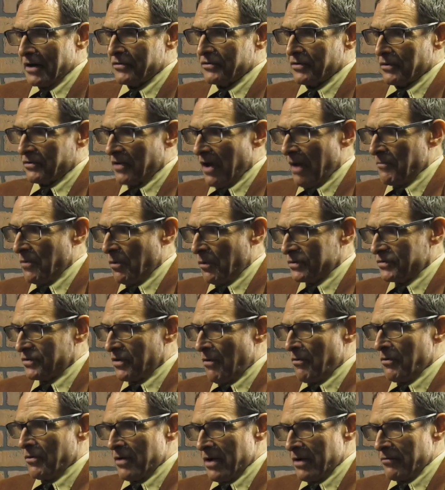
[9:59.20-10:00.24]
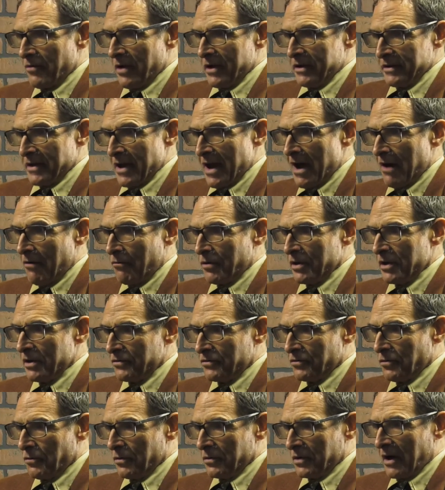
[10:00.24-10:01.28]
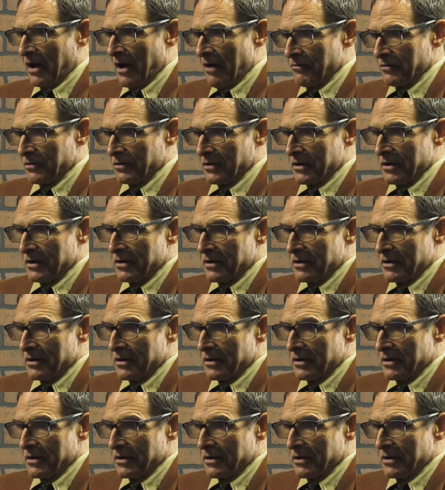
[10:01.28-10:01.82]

so tell me what's going on right now. What are you doing currently?